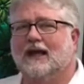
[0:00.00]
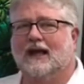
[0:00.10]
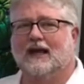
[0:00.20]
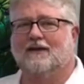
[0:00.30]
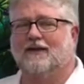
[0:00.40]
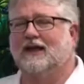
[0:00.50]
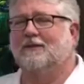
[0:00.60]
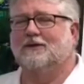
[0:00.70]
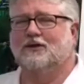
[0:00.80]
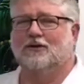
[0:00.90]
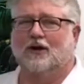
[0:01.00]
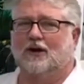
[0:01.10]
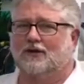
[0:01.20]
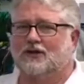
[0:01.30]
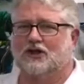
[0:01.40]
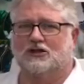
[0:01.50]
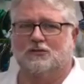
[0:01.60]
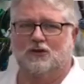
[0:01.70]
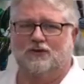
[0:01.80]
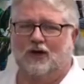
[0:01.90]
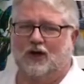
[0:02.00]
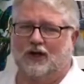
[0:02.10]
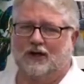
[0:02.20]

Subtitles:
And if they keep it too long, then she's moved on,